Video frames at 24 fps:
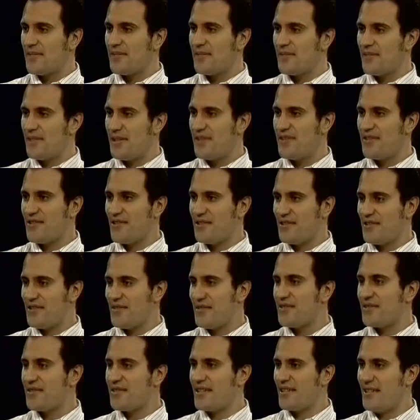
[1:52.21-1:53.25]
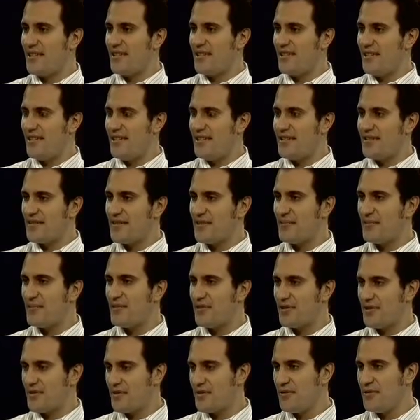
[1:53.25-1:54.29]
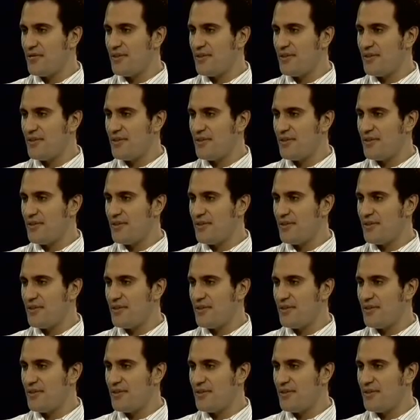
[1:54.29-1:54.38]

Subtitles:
administration has decided it needs to push